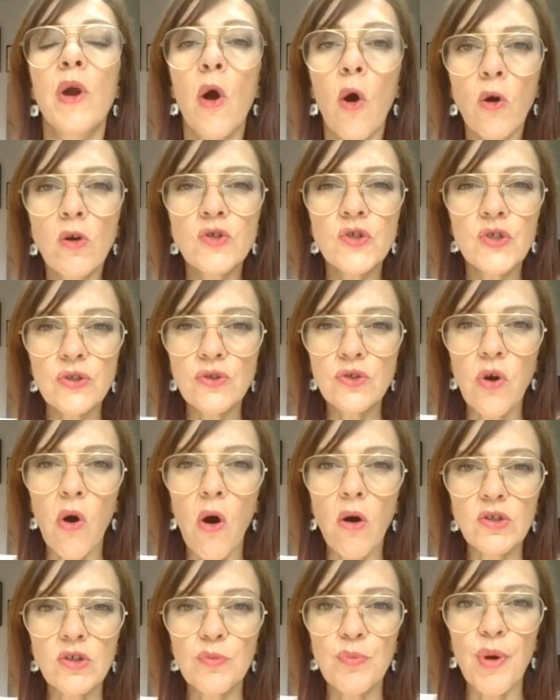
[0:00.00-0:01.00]
We also
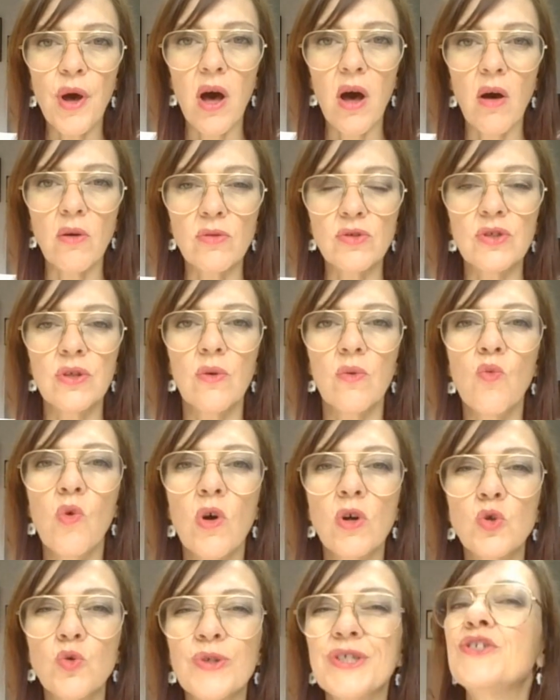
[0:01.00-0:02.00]
talked about
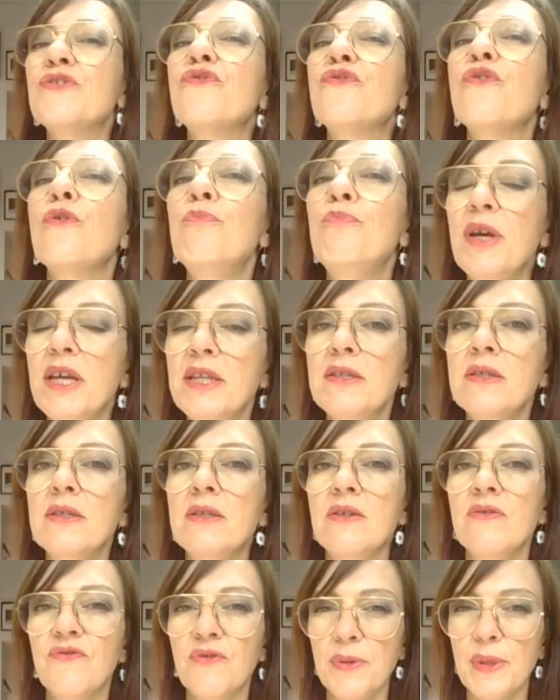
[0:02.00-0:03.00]
what was
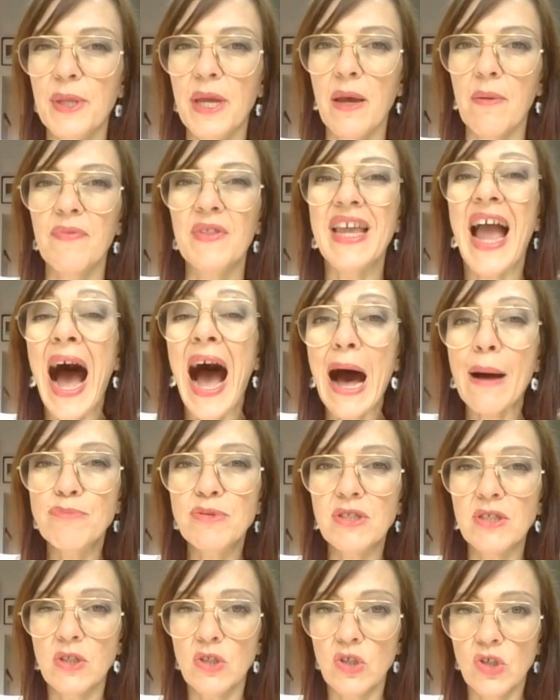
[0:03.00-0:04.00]
forbidden for them, the
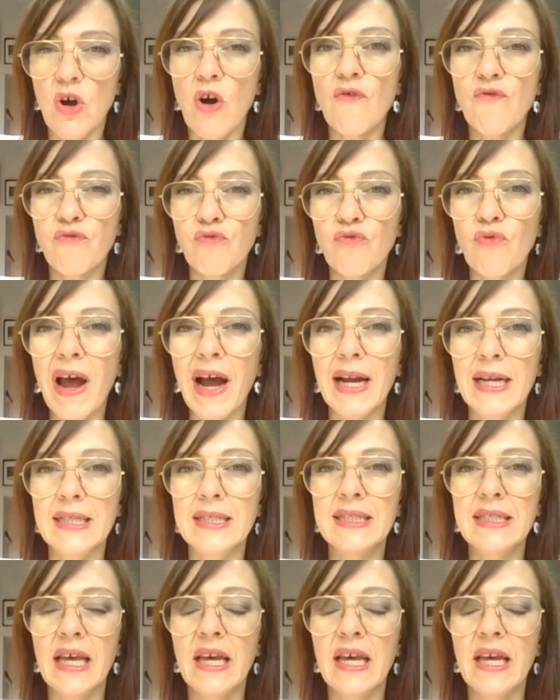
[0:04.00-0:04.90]
absence of rights.